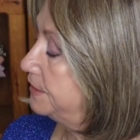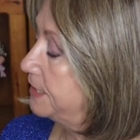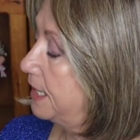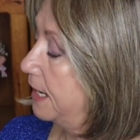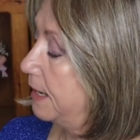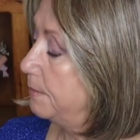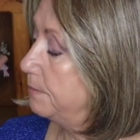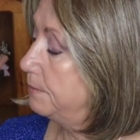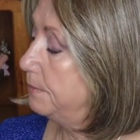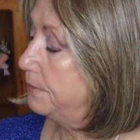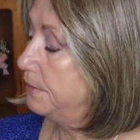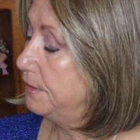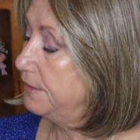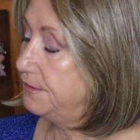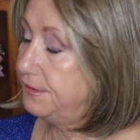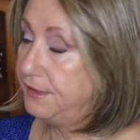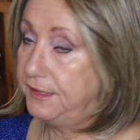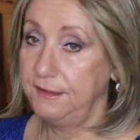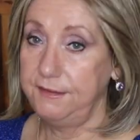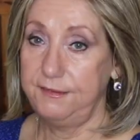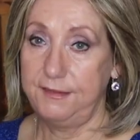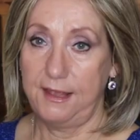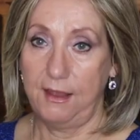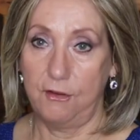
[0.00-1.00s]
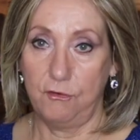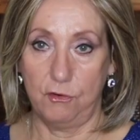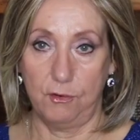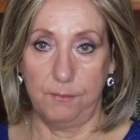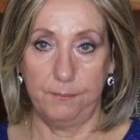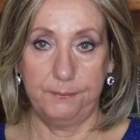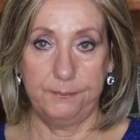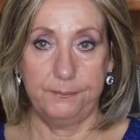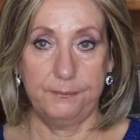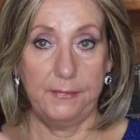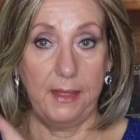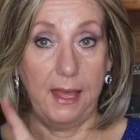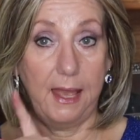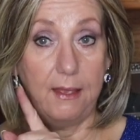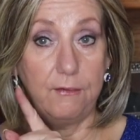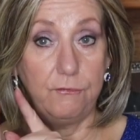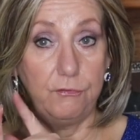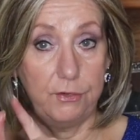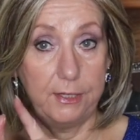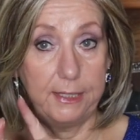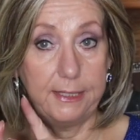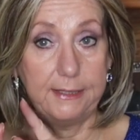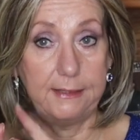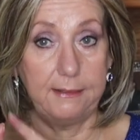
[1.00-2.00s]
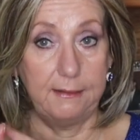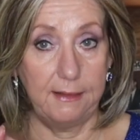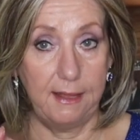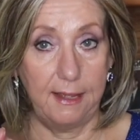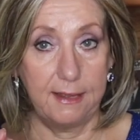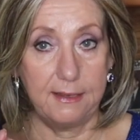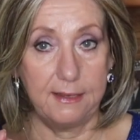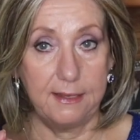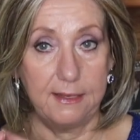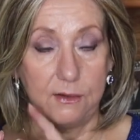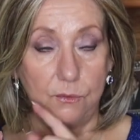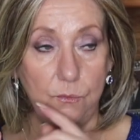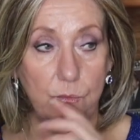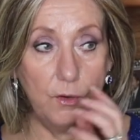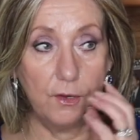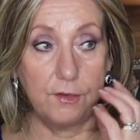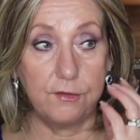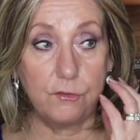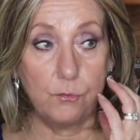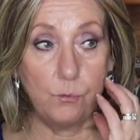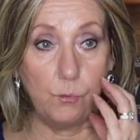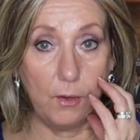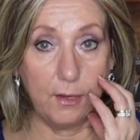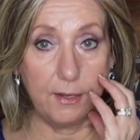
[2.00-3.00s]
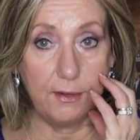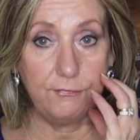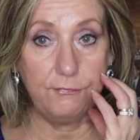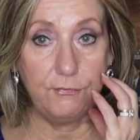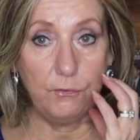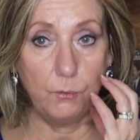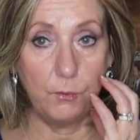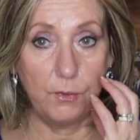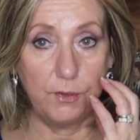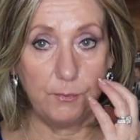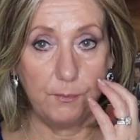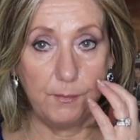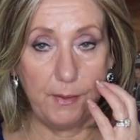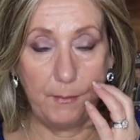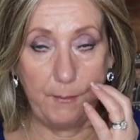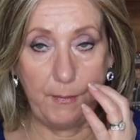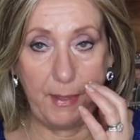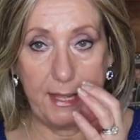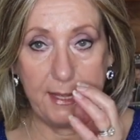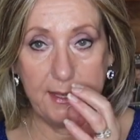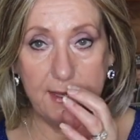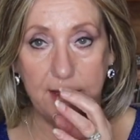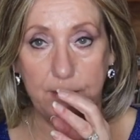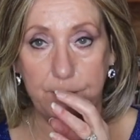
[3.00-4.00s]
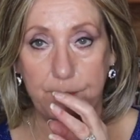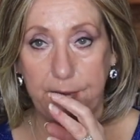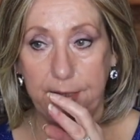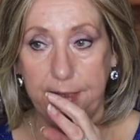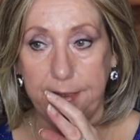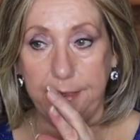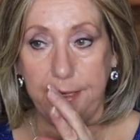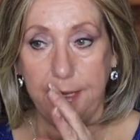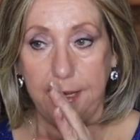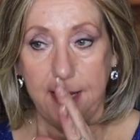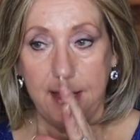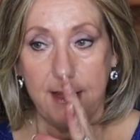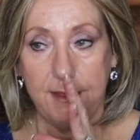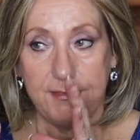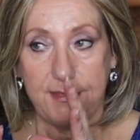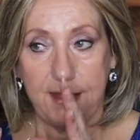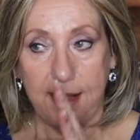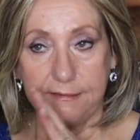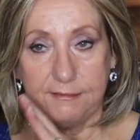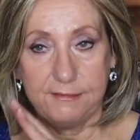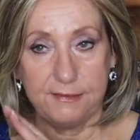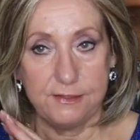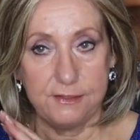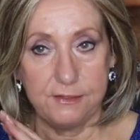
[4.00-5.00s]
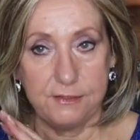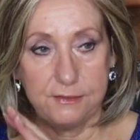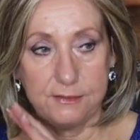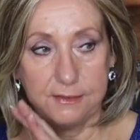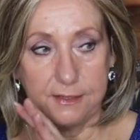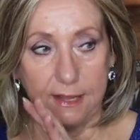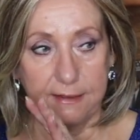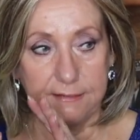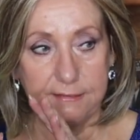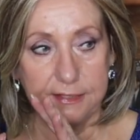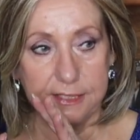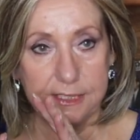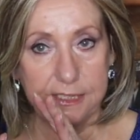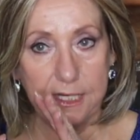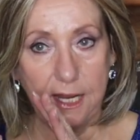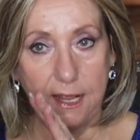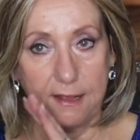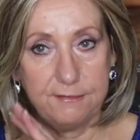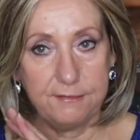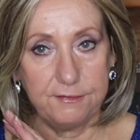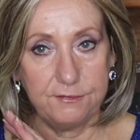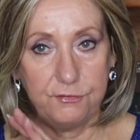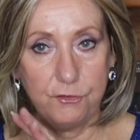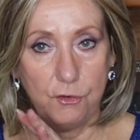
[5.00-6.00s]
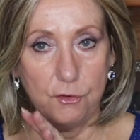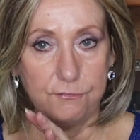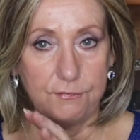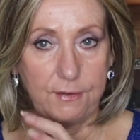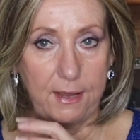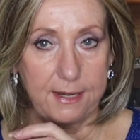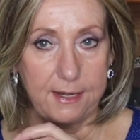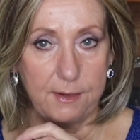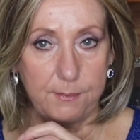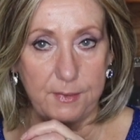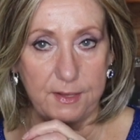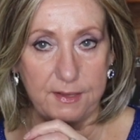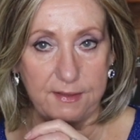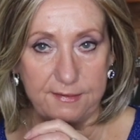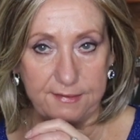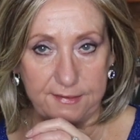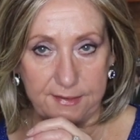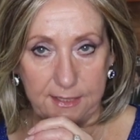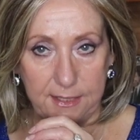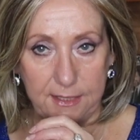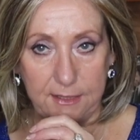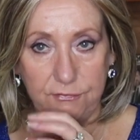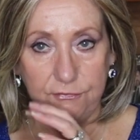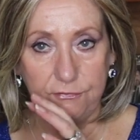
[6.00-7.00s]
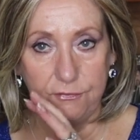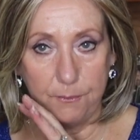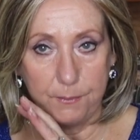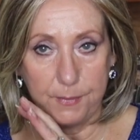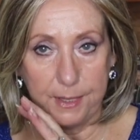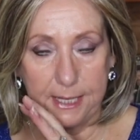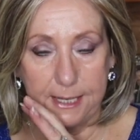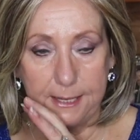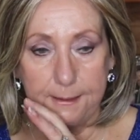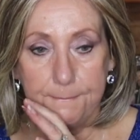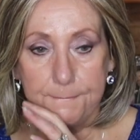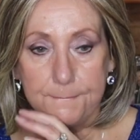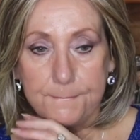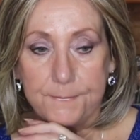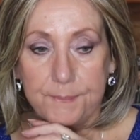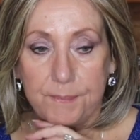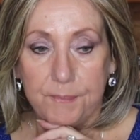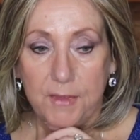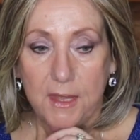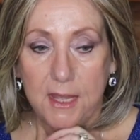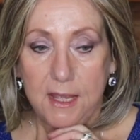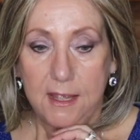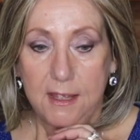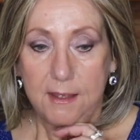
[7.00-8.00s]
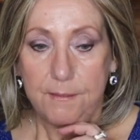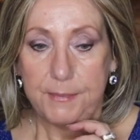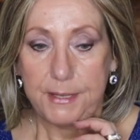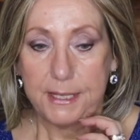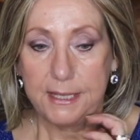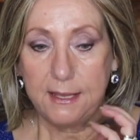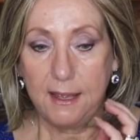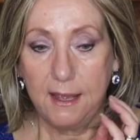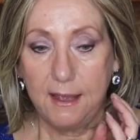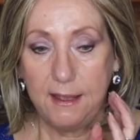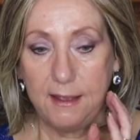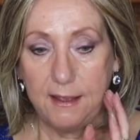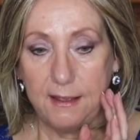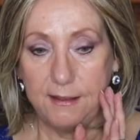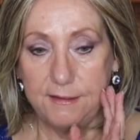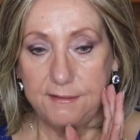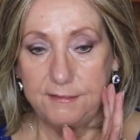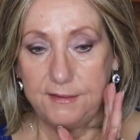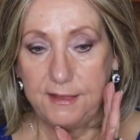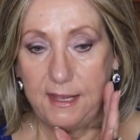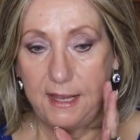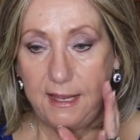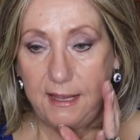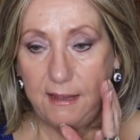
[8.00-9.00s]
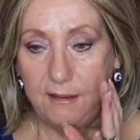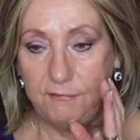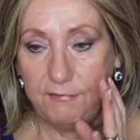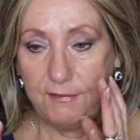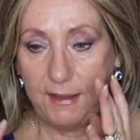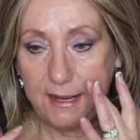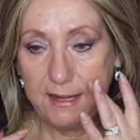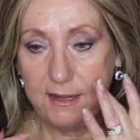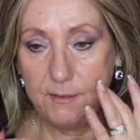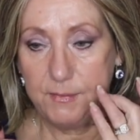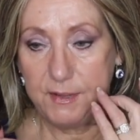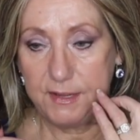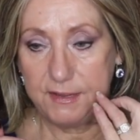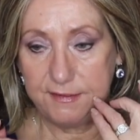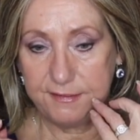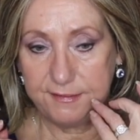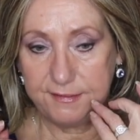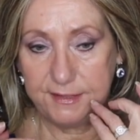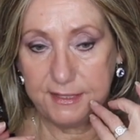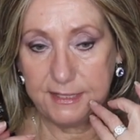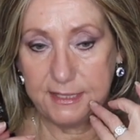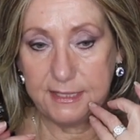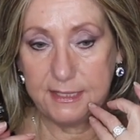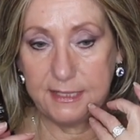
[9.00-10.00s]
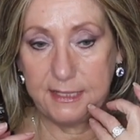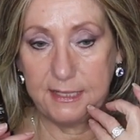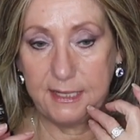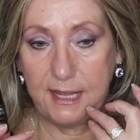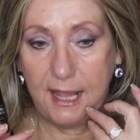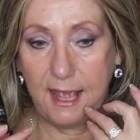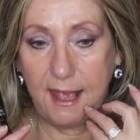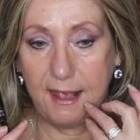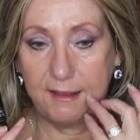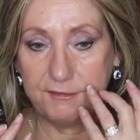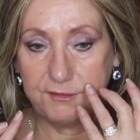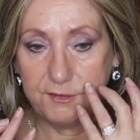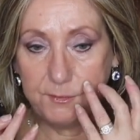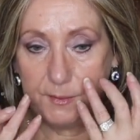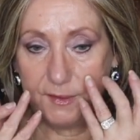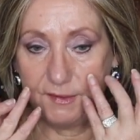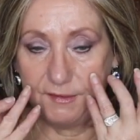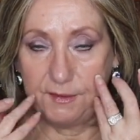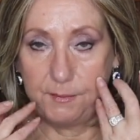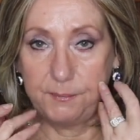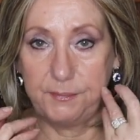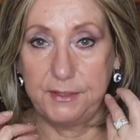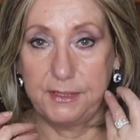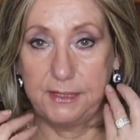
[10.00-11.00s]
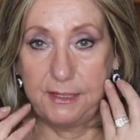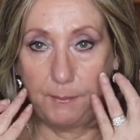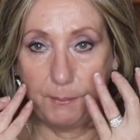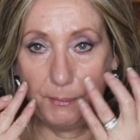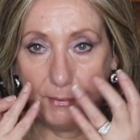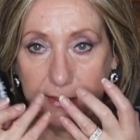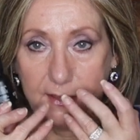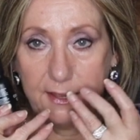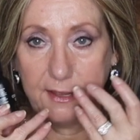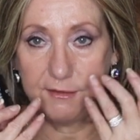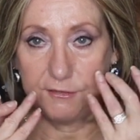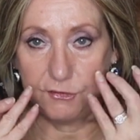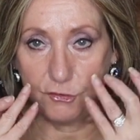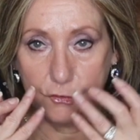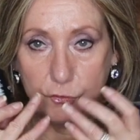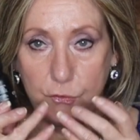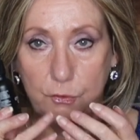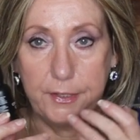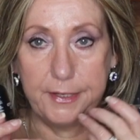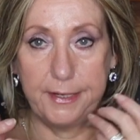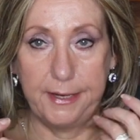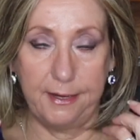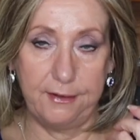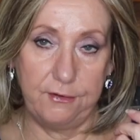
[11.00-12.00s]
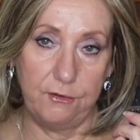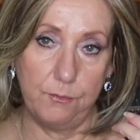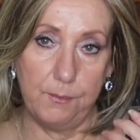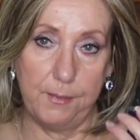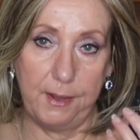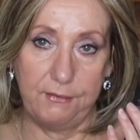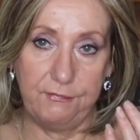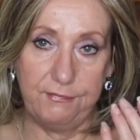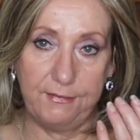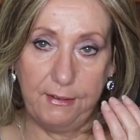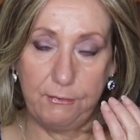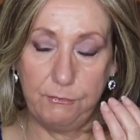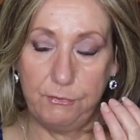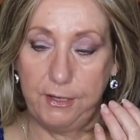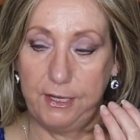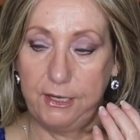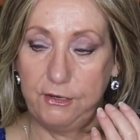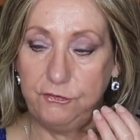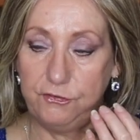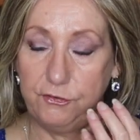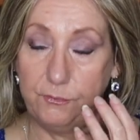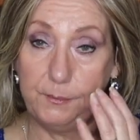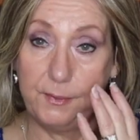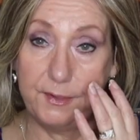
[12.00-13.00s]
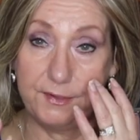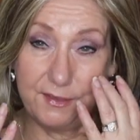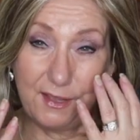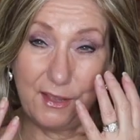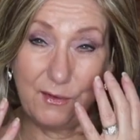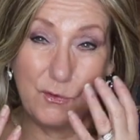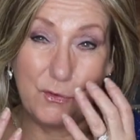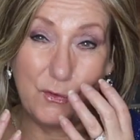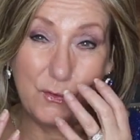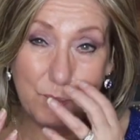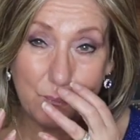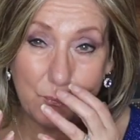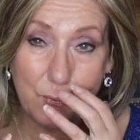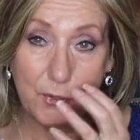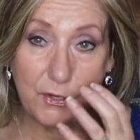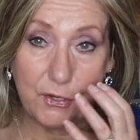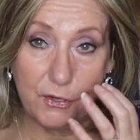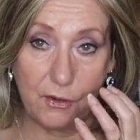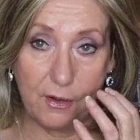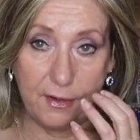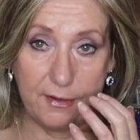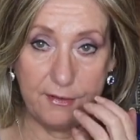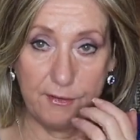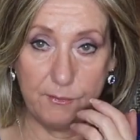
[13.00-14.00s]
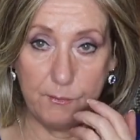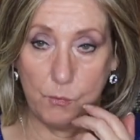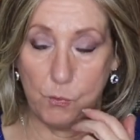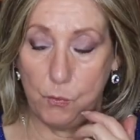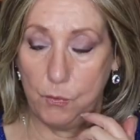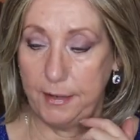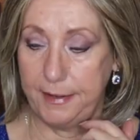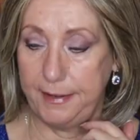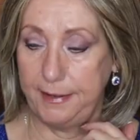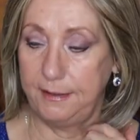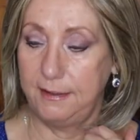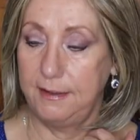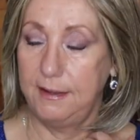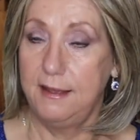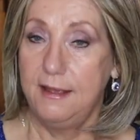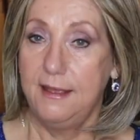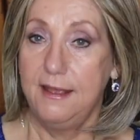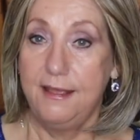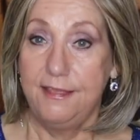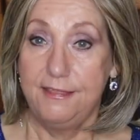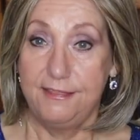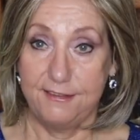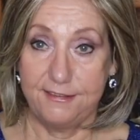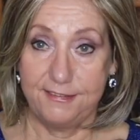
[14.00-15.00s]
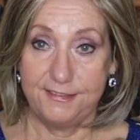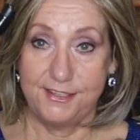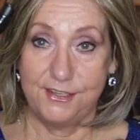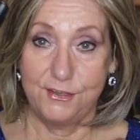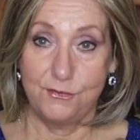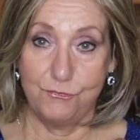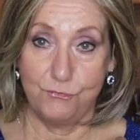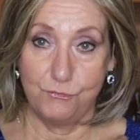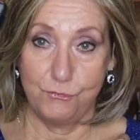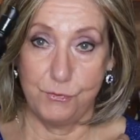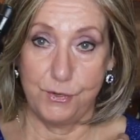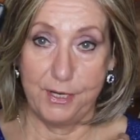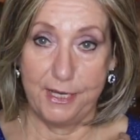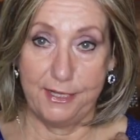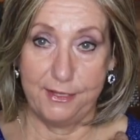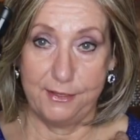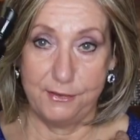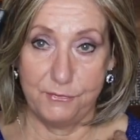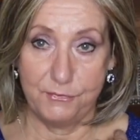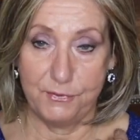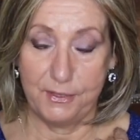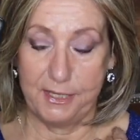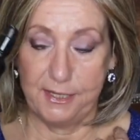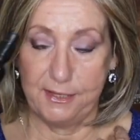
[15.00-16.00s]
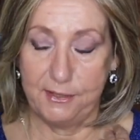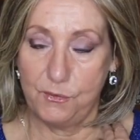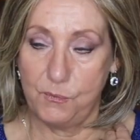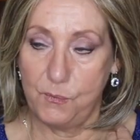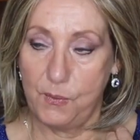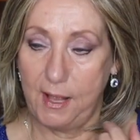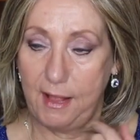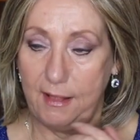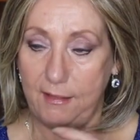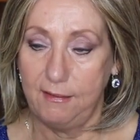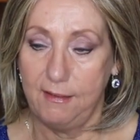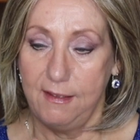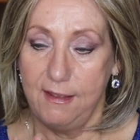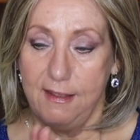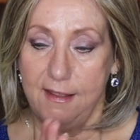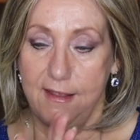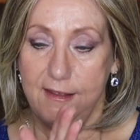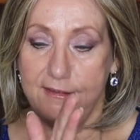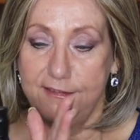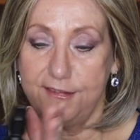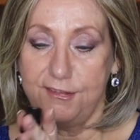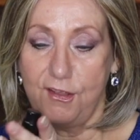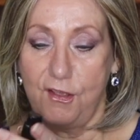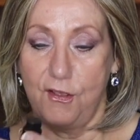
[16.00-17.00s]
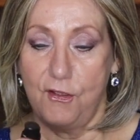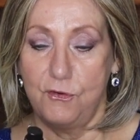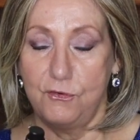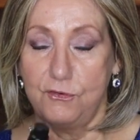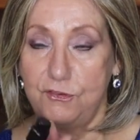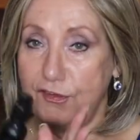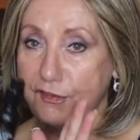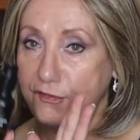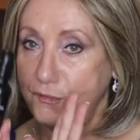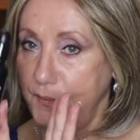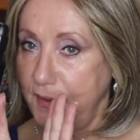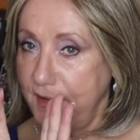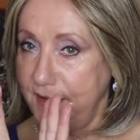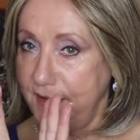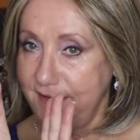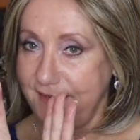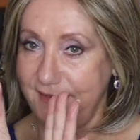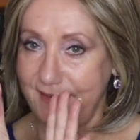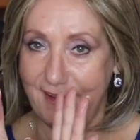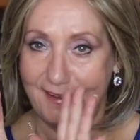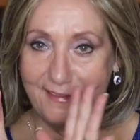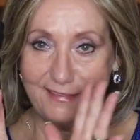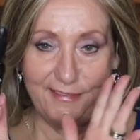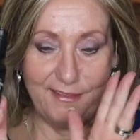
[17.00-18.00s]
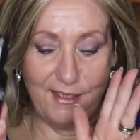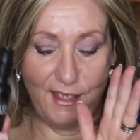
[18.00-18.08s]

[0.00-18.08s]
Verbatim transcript: Stem Sea Serum. I really like it. It works wonderful with my makeup and that's a that's a test for a vitamin C for me because a vitamin C has to be something that plays good under my foundation because I put it on in the morning. This did really, really well. So just want to say